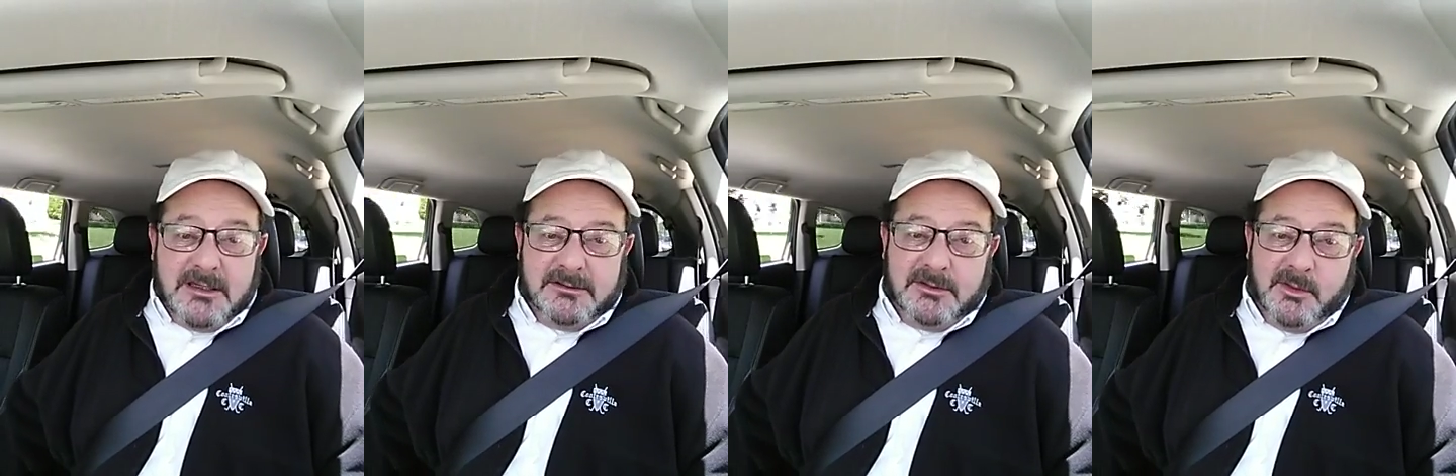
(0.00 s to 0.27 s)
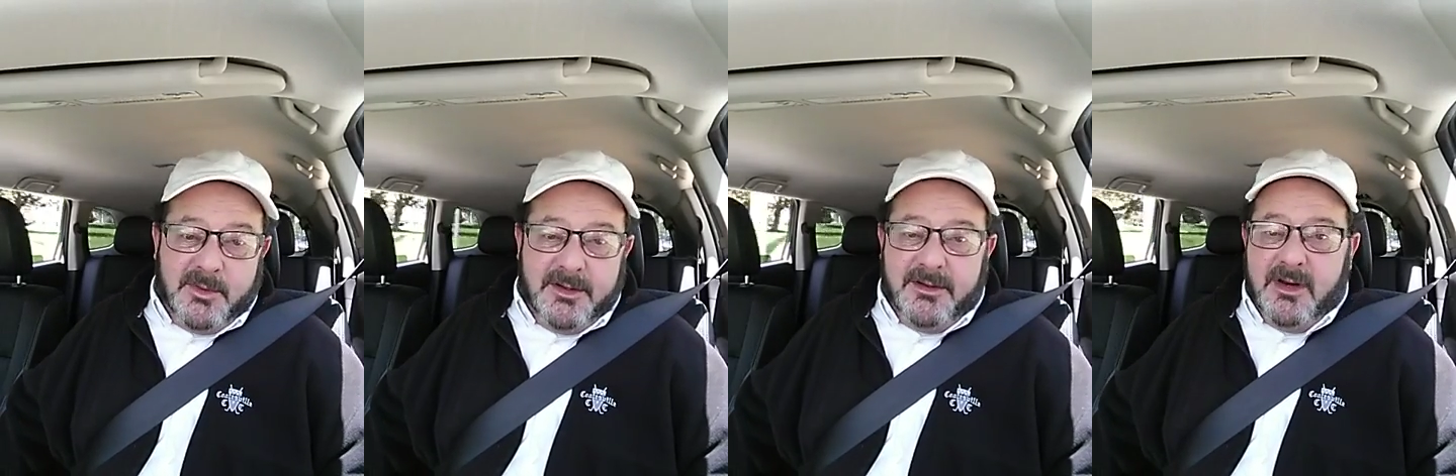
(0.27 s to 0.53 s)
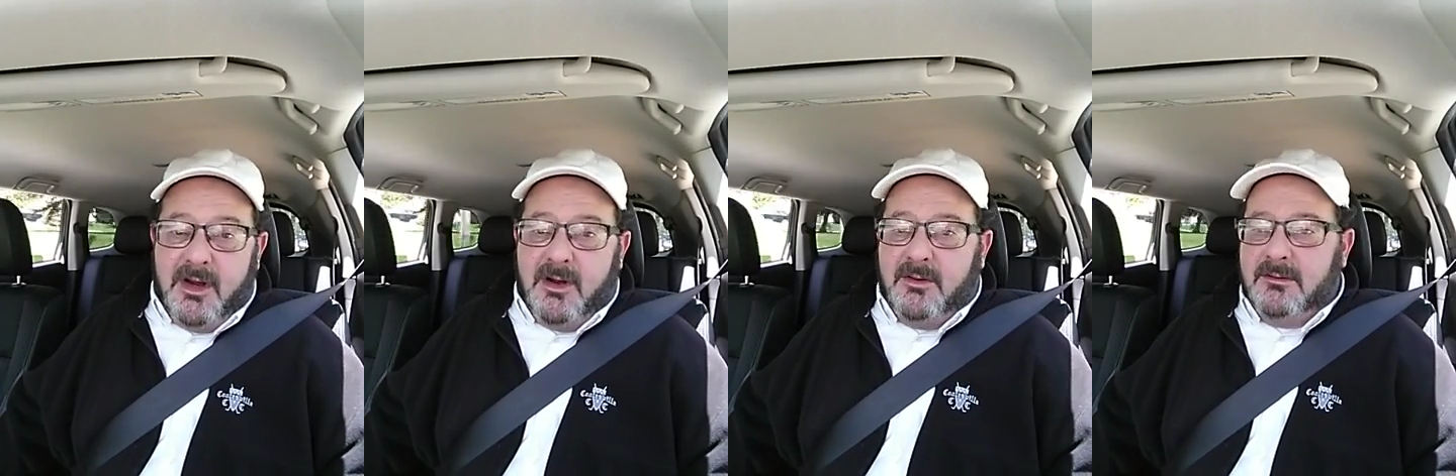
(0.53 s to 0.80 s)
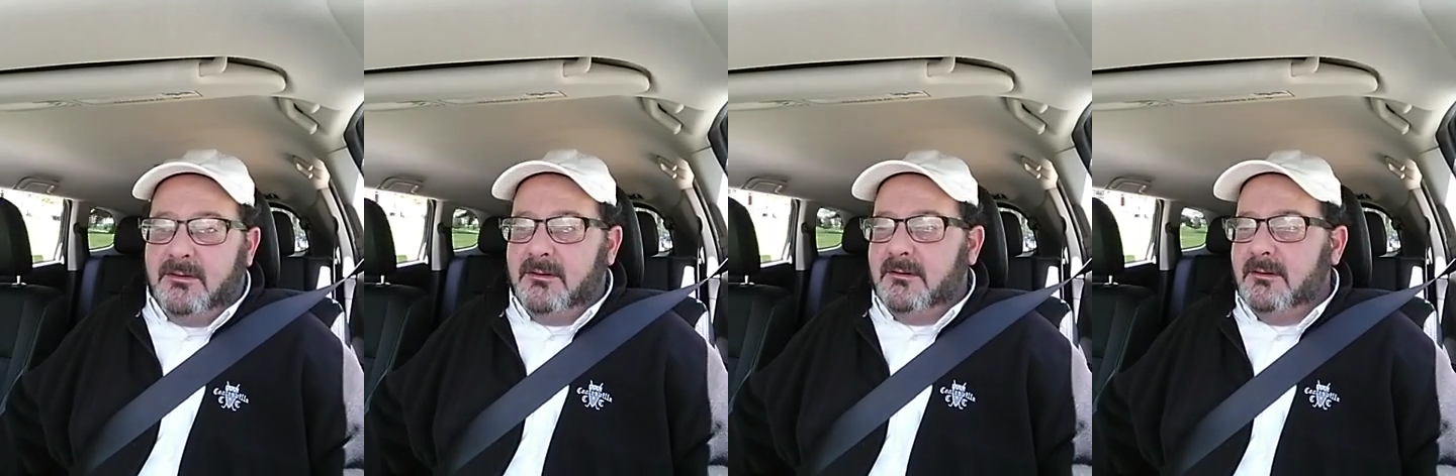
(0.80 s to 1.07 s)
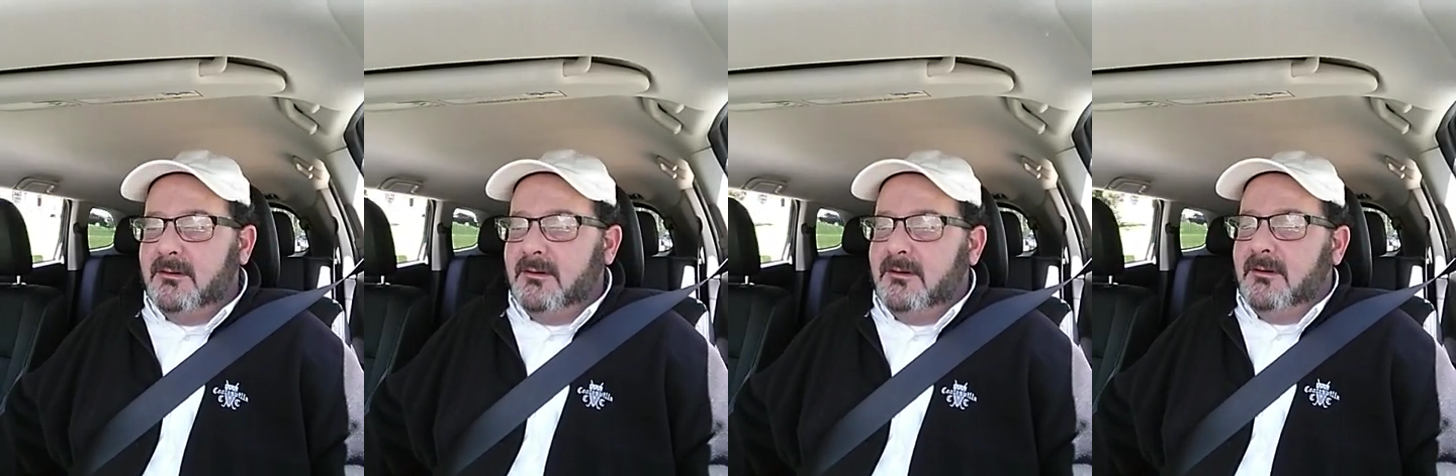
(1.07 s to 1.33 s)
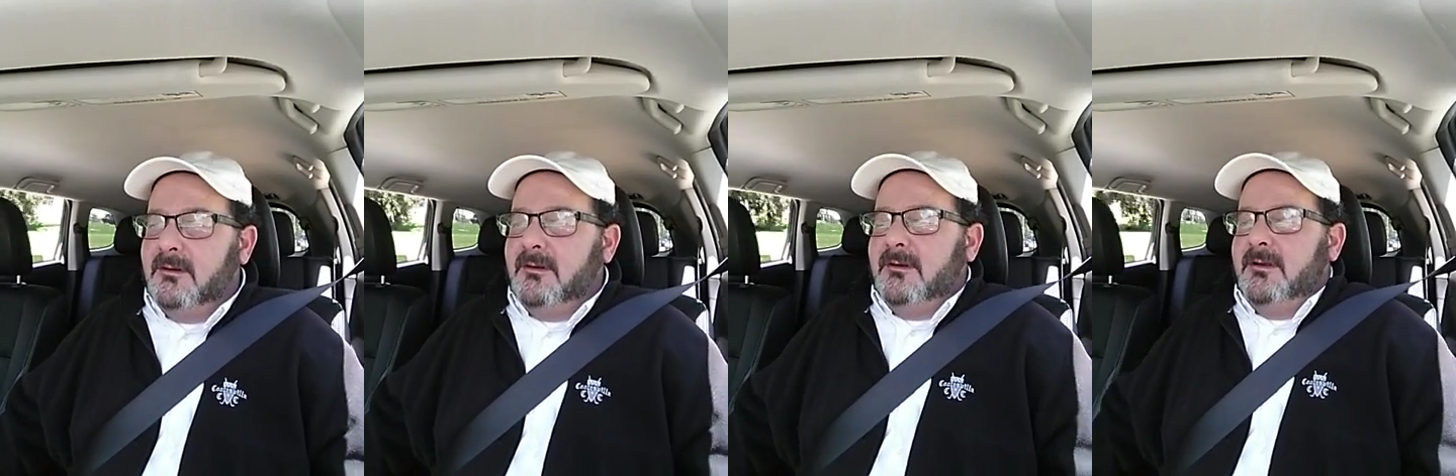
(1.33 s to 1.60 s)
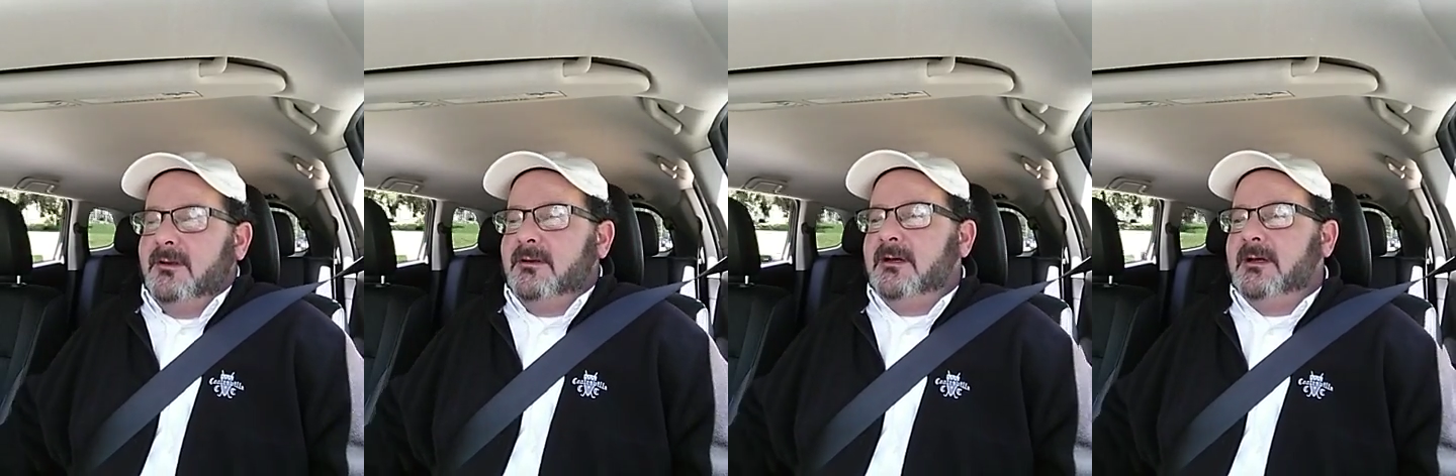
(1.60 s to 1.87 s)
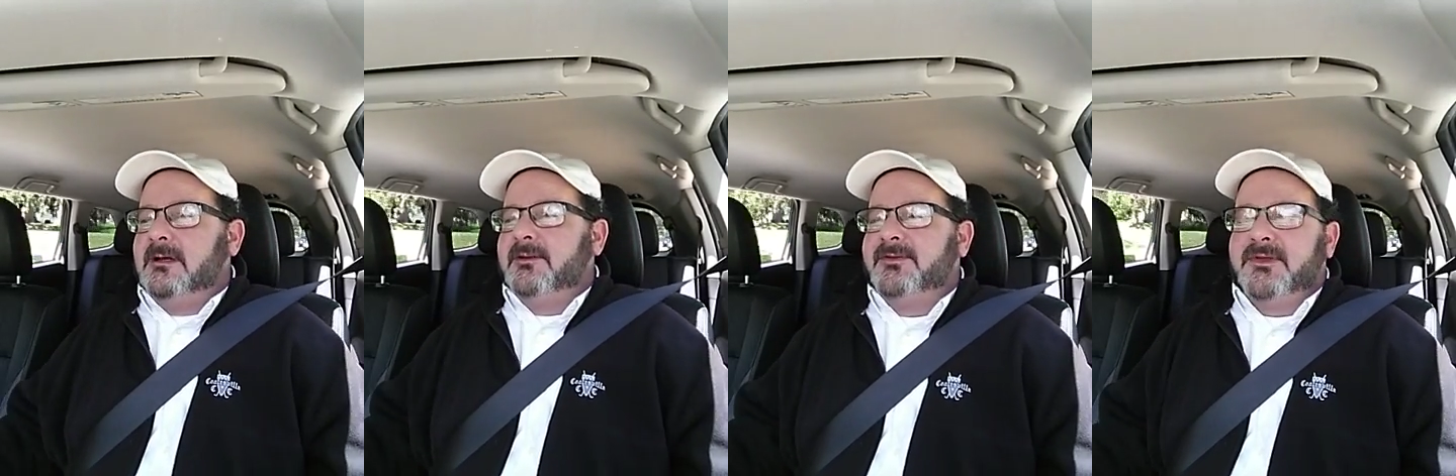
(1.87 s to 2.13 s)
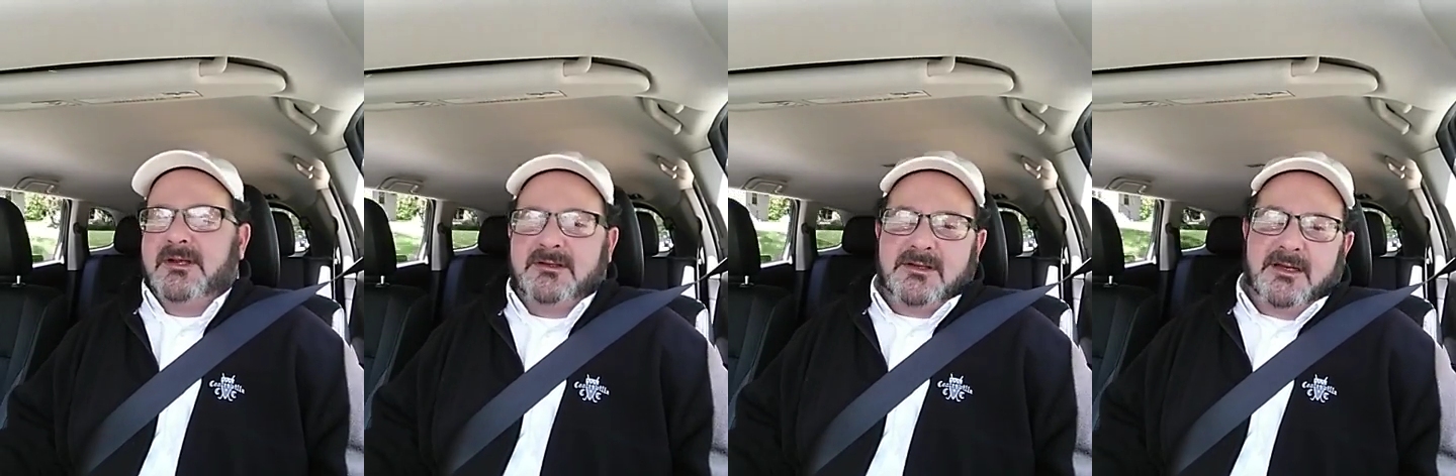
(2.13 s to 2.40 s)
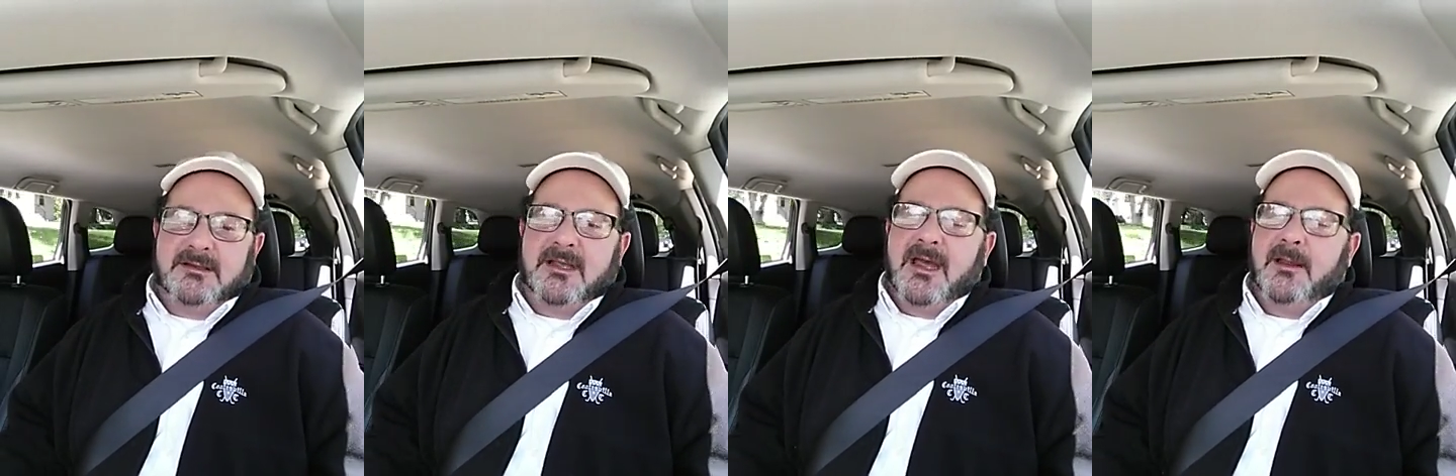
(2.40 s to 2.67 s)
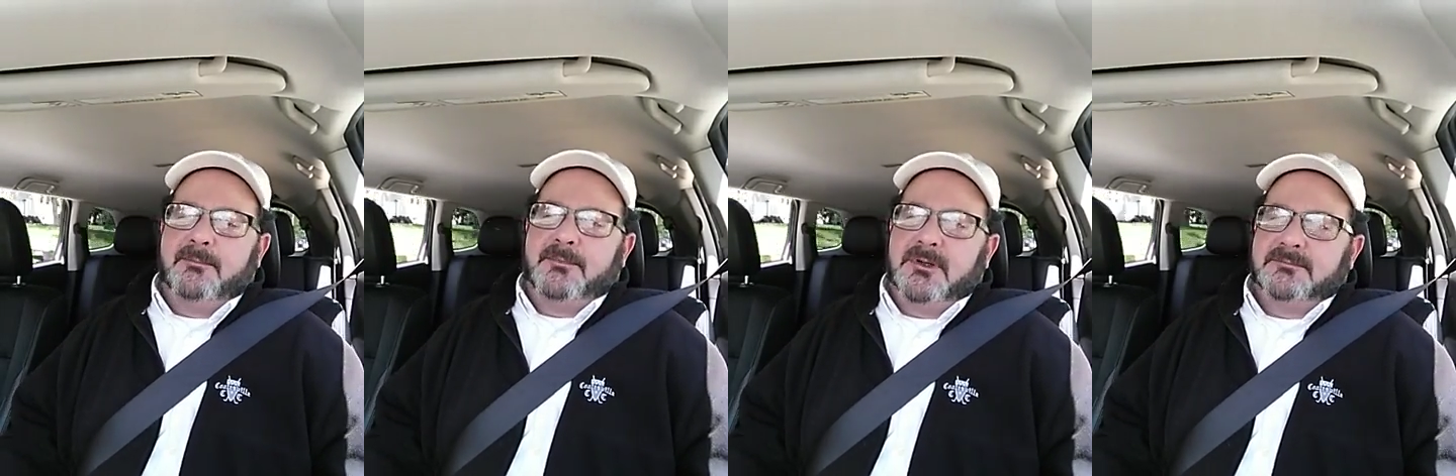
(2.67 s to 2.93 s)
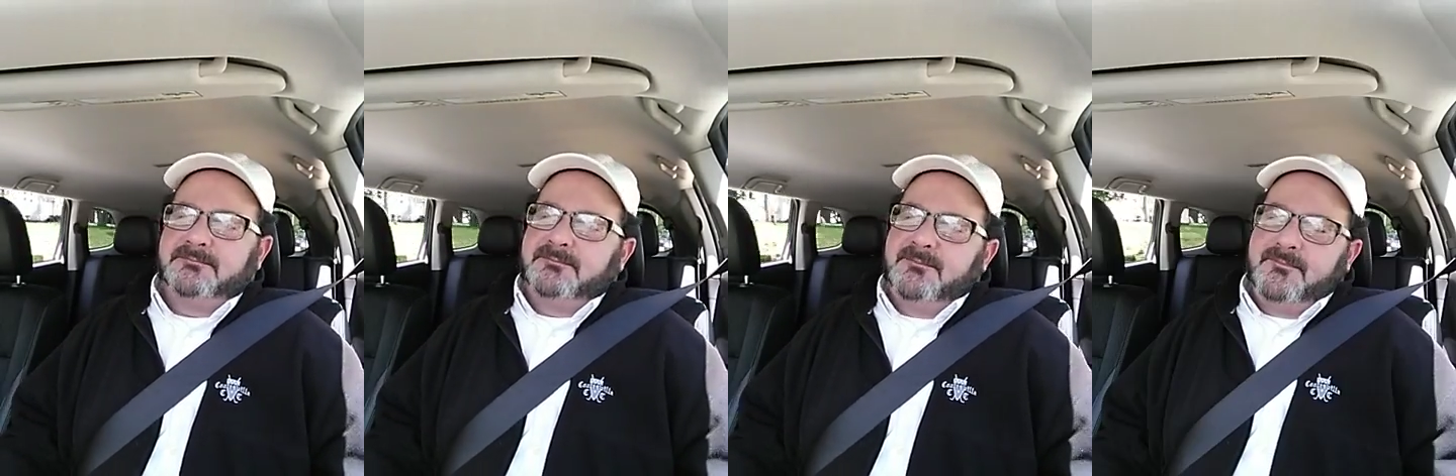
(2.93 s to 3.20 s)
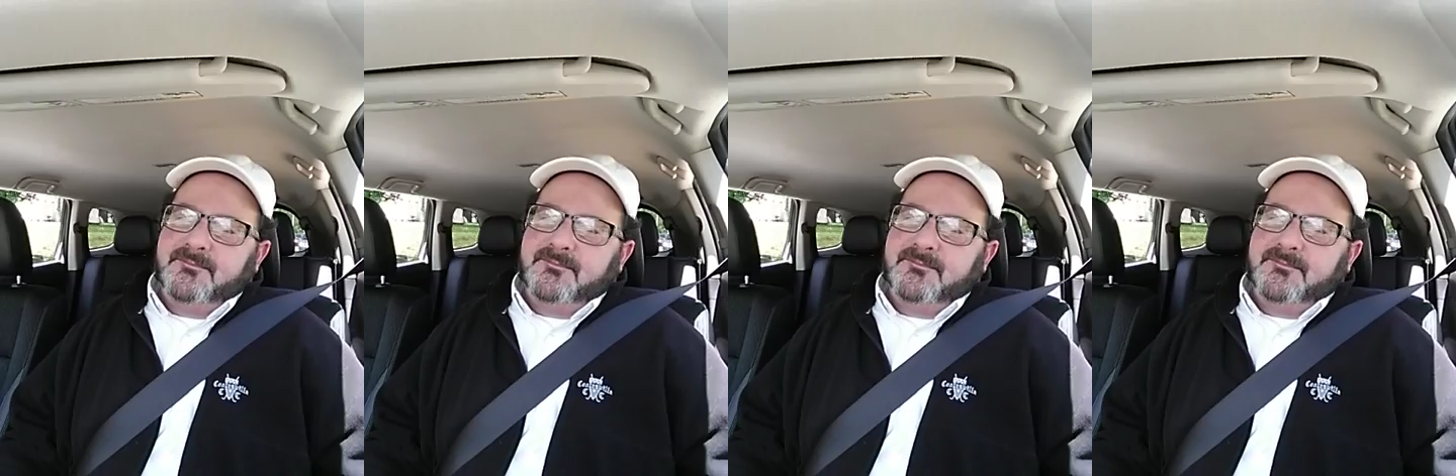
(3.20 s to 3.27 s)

out the window, things like that. But,